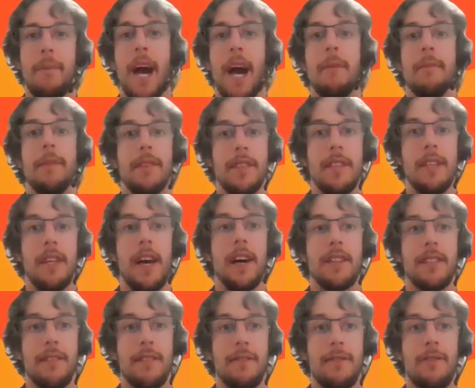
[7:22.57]
payment
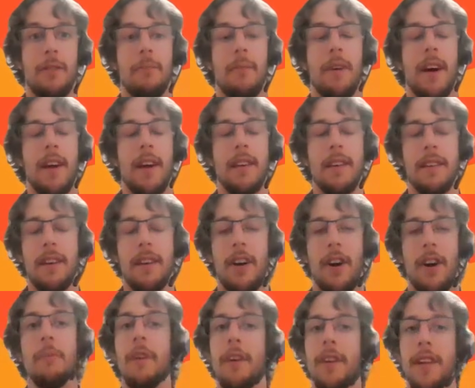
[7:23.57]
deducted from my
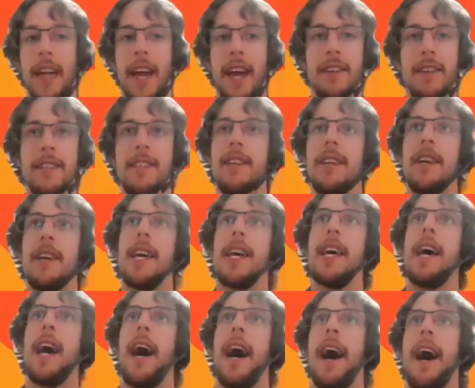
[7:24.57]
home loan account,
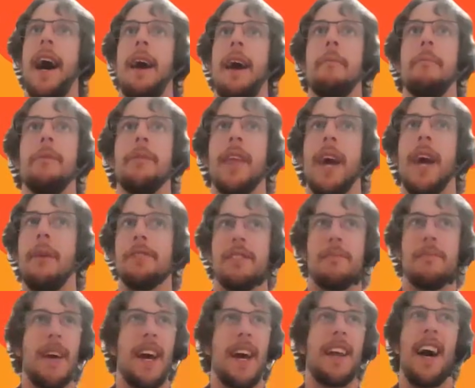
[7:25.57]
but that
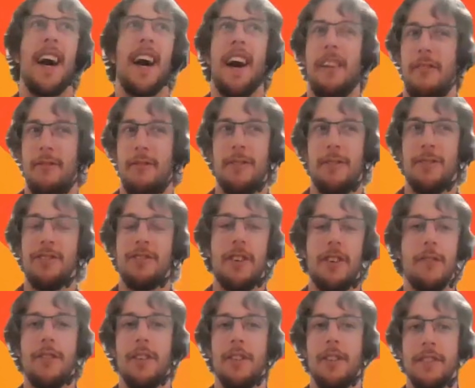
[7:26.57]
was about $100 or
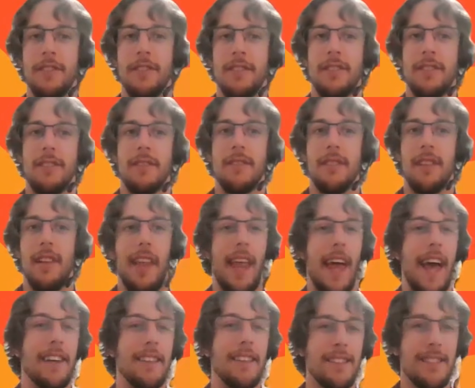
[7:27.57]
so
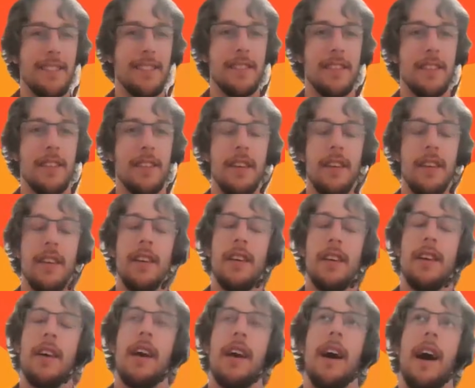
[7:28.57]
less
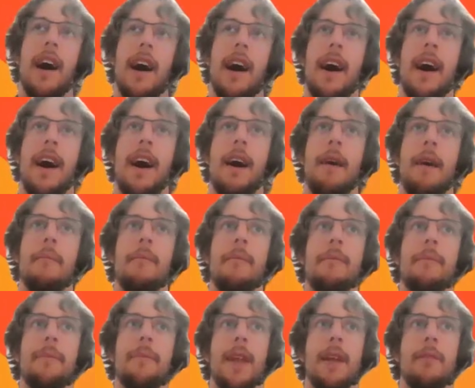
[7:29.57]

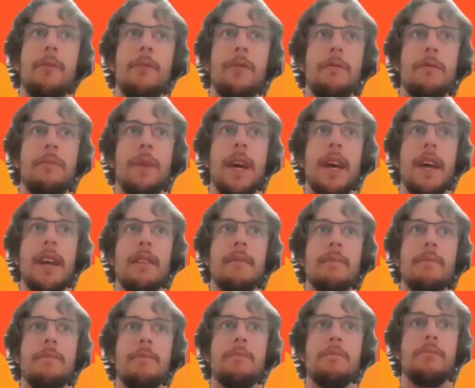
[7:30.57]
than it would have
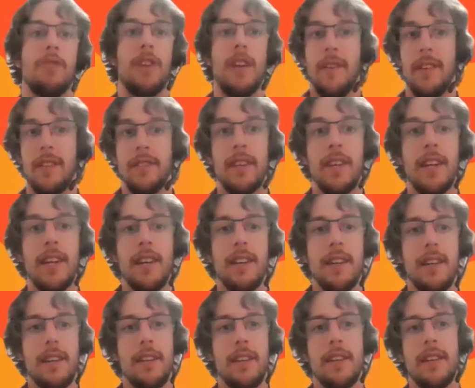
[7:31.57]
been previously,